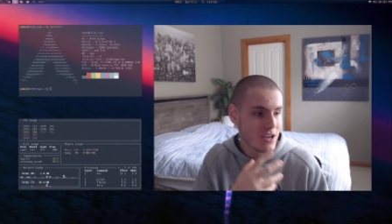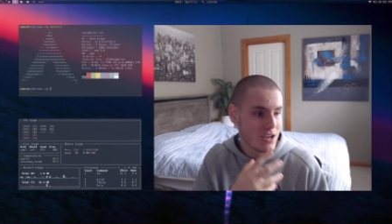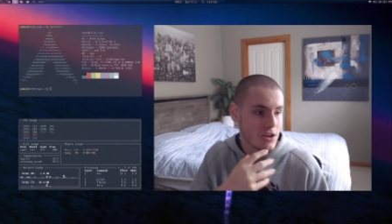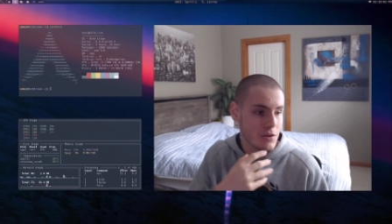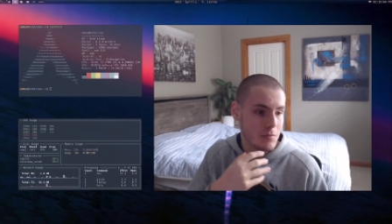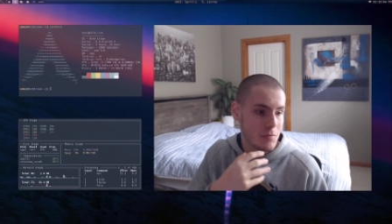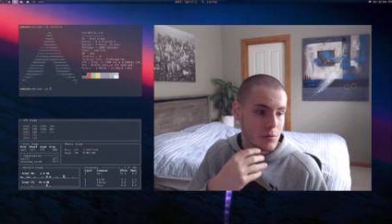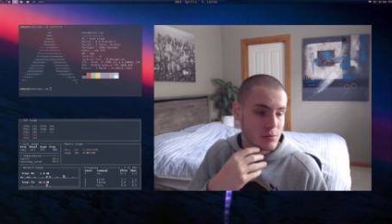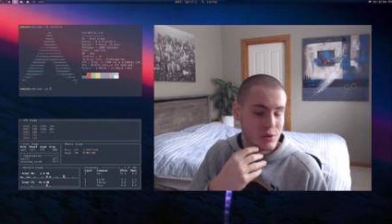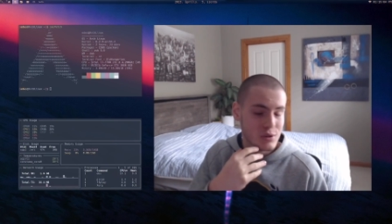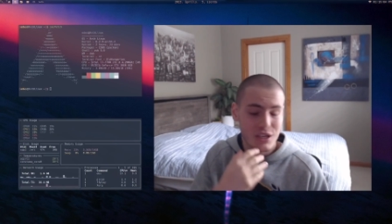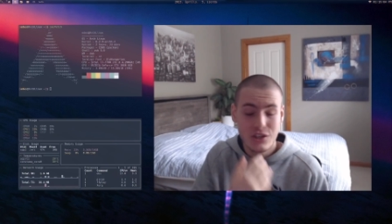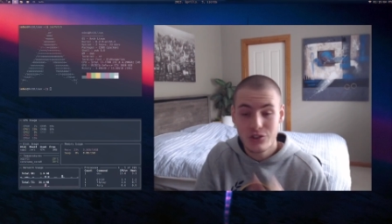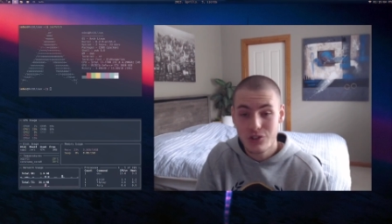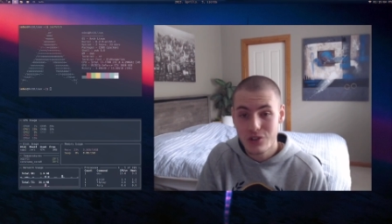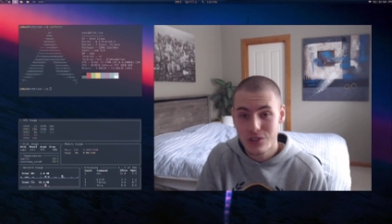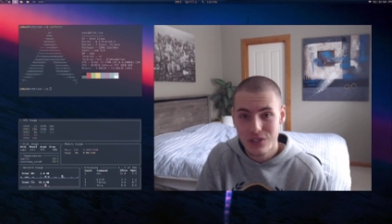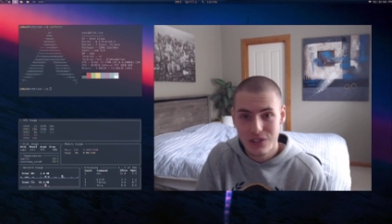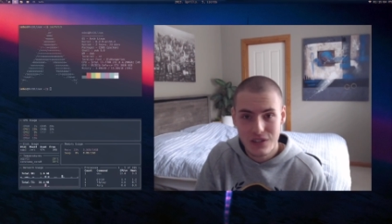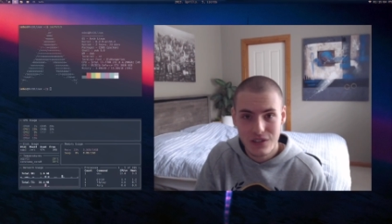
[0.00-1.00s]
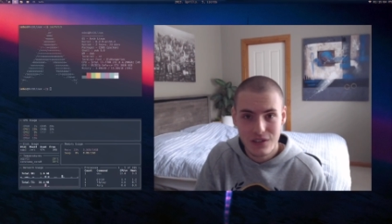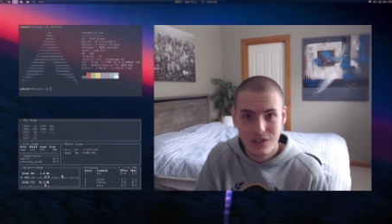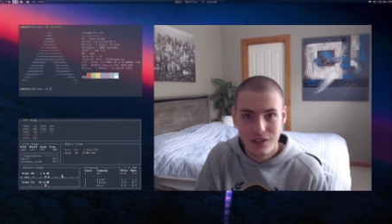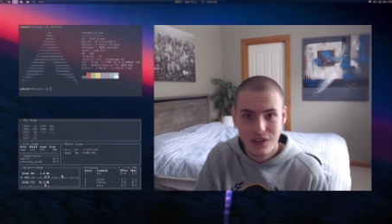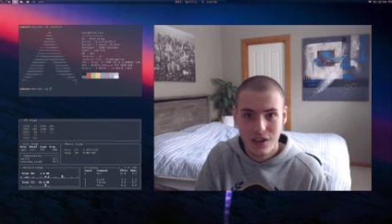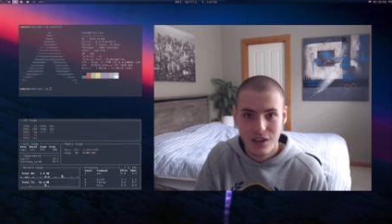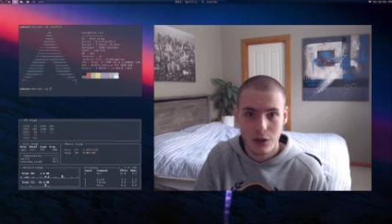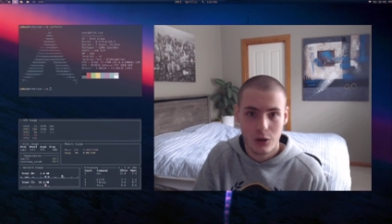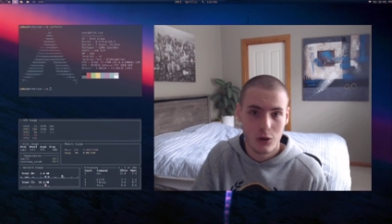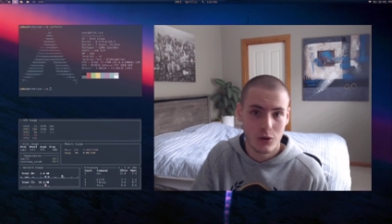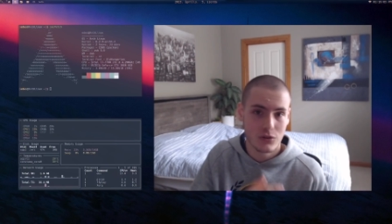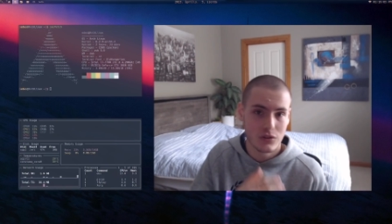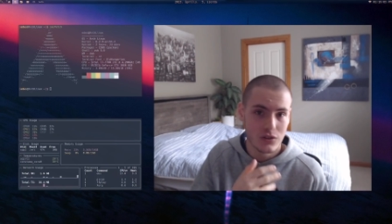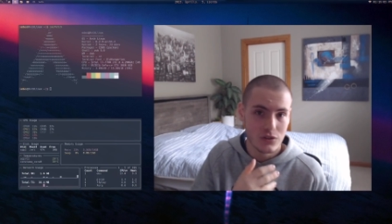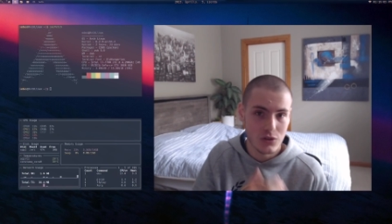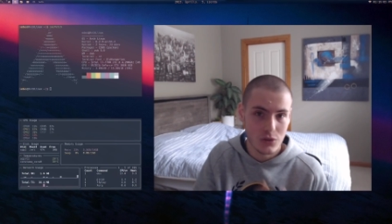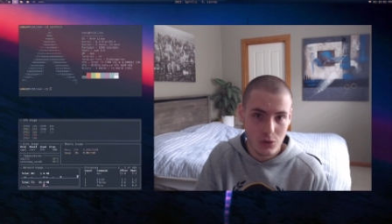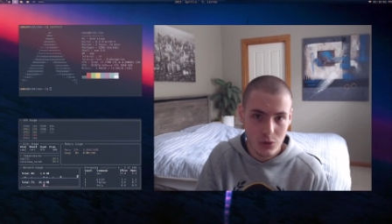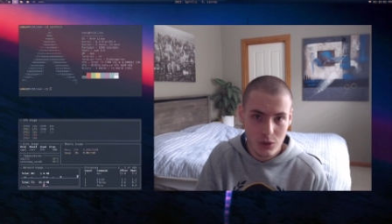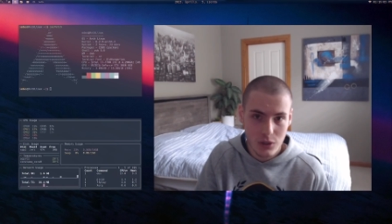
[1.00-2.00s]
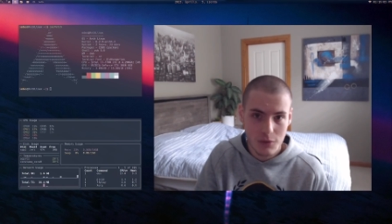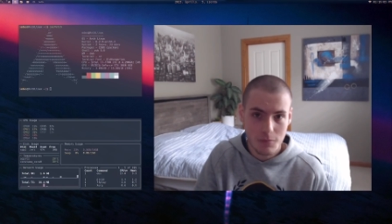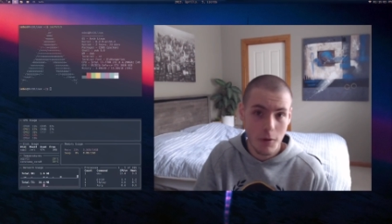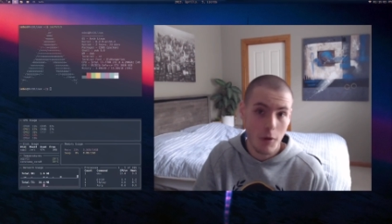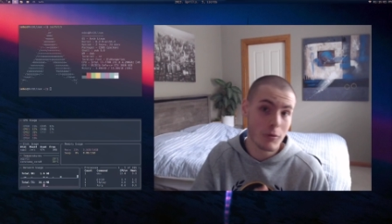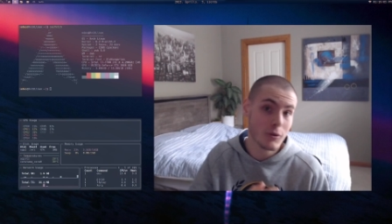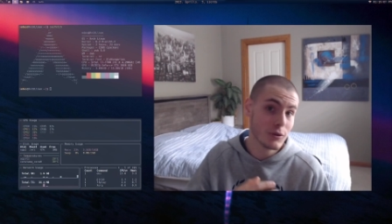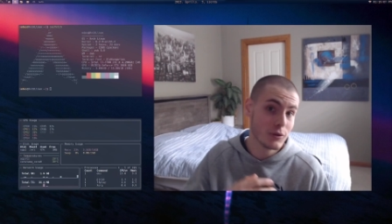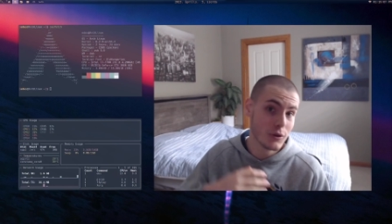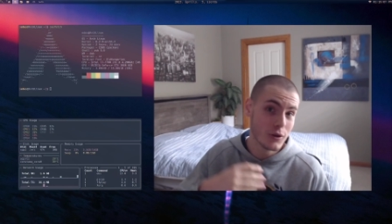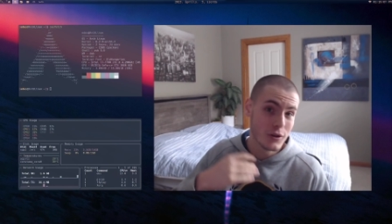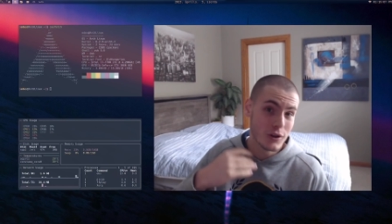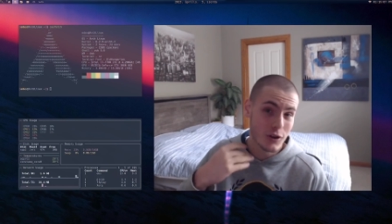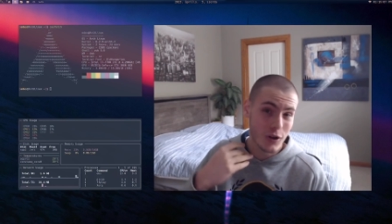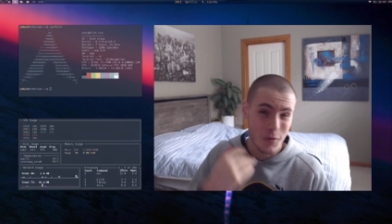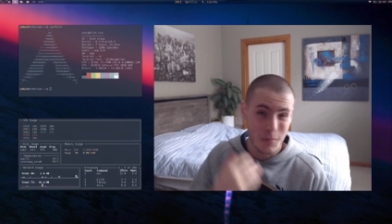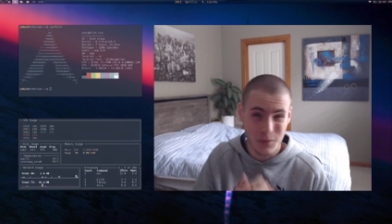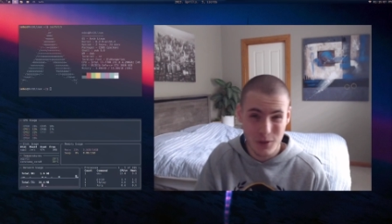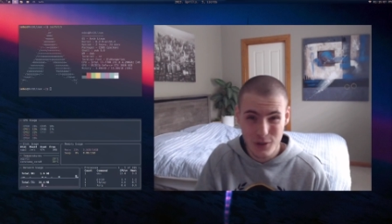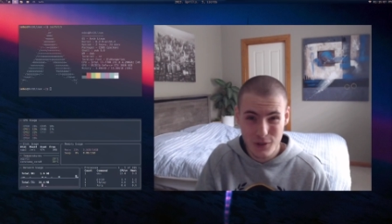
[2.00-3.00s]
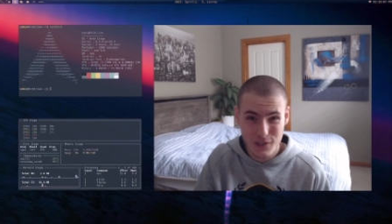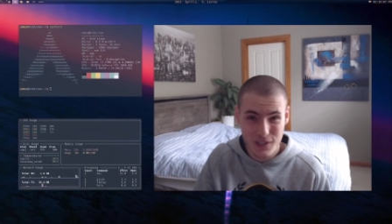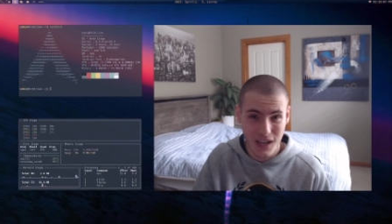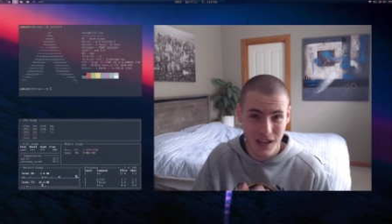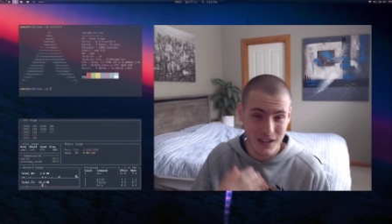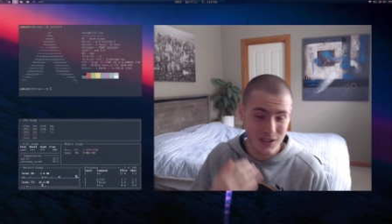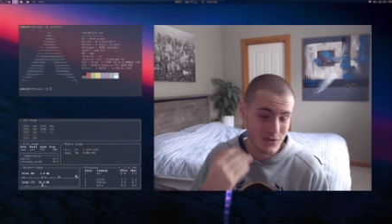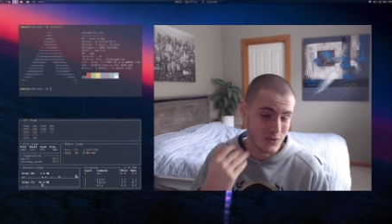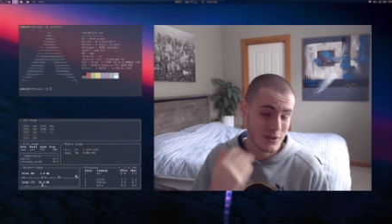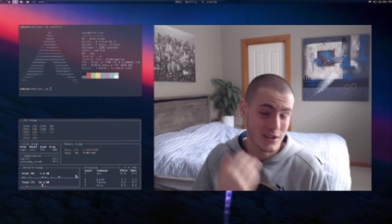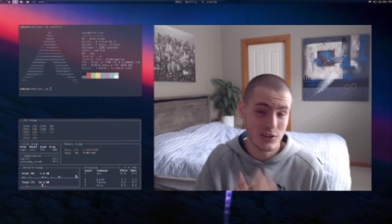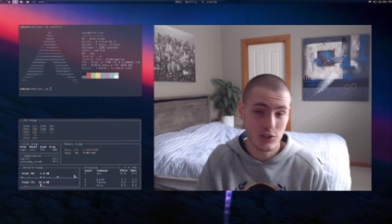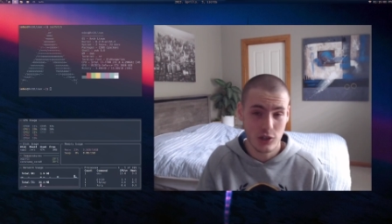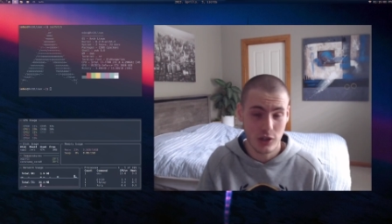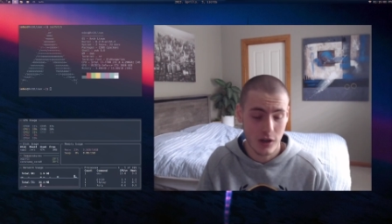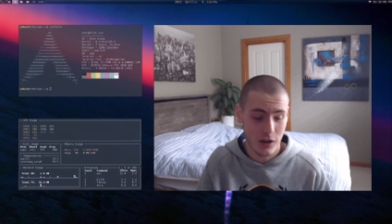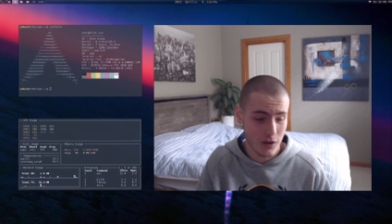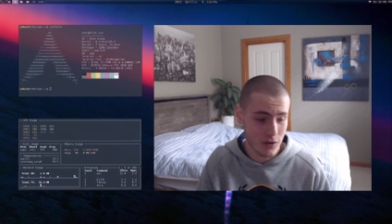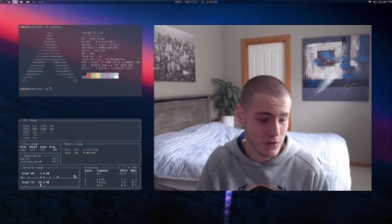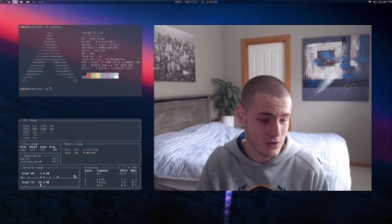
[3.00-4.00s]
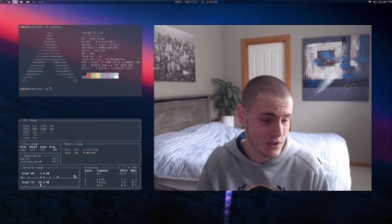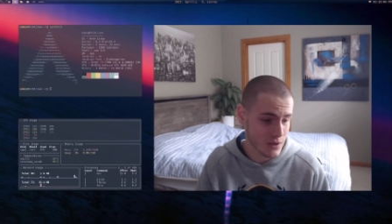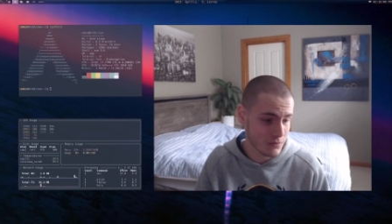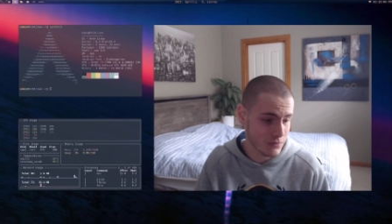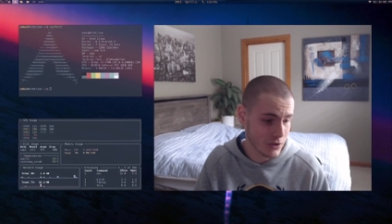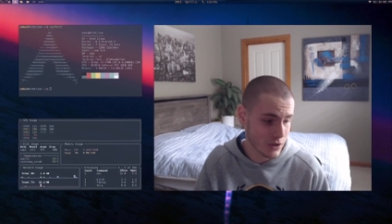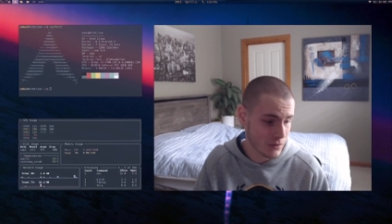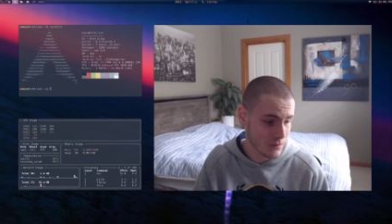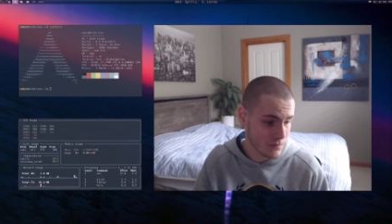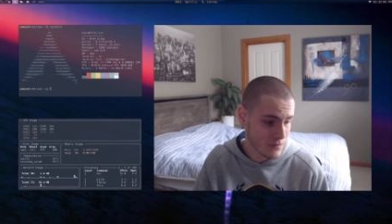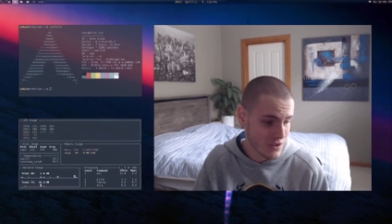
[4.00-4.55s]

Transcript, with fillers: you're probably interested in going to uni, probably learning computer science or engineering or something.